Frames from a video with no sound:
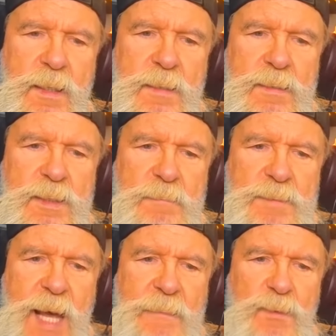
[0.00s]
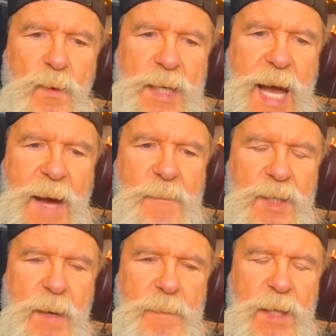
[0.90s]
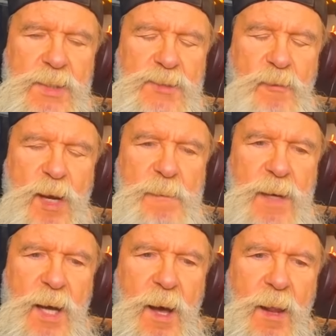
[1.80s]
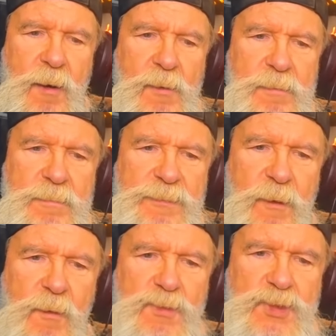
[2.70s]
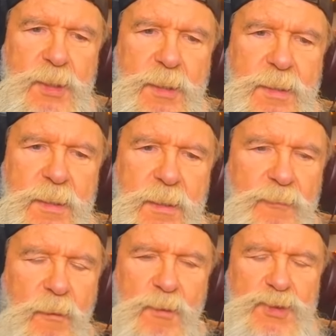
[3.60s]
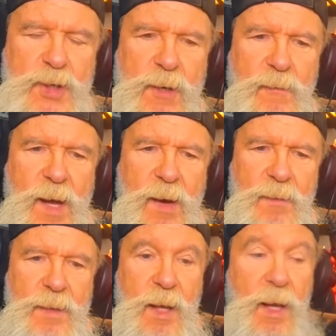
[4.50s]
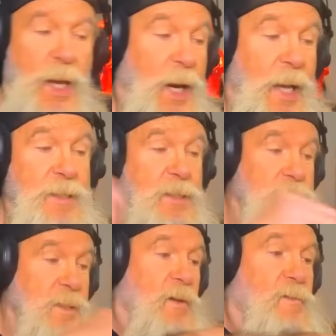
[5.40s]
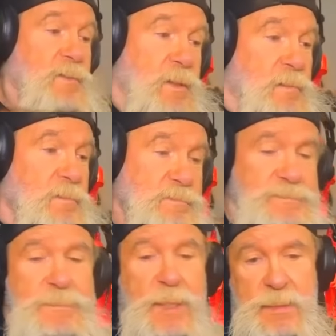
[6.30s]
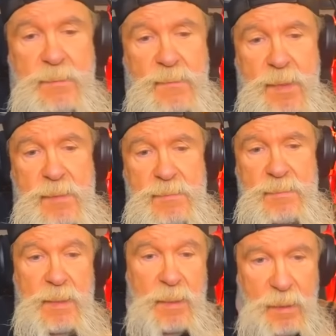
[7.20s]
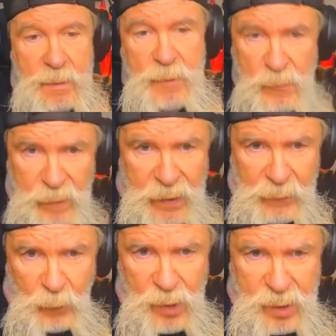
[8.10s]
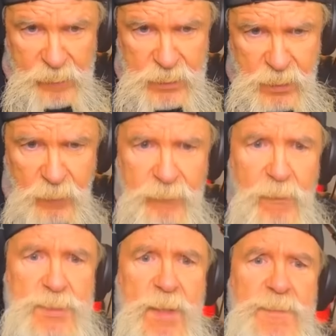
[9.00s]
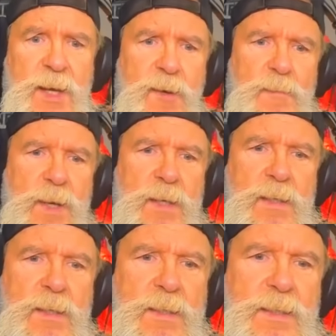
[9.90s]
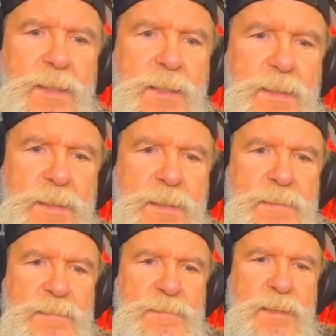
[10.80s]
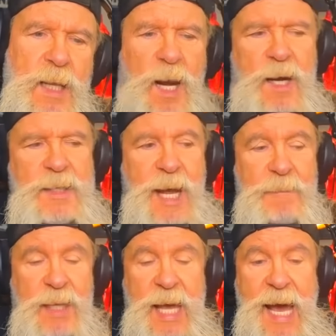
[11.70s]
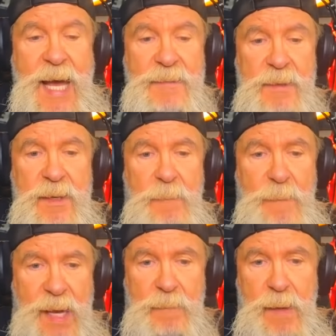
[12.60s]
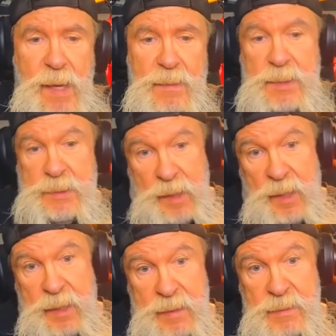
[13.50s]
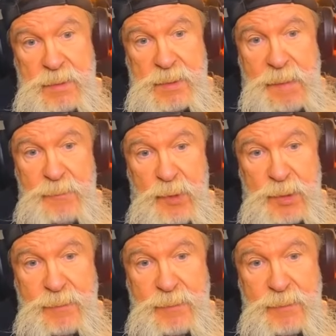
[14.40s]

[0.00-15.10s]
sometimes a guy would come in, scream and holler and throw shit throw shit around, and I just sit over there. I say, well, I move out of the way if he's going to throw something on me a lot of time the guy that they're mad about is not in the same dressing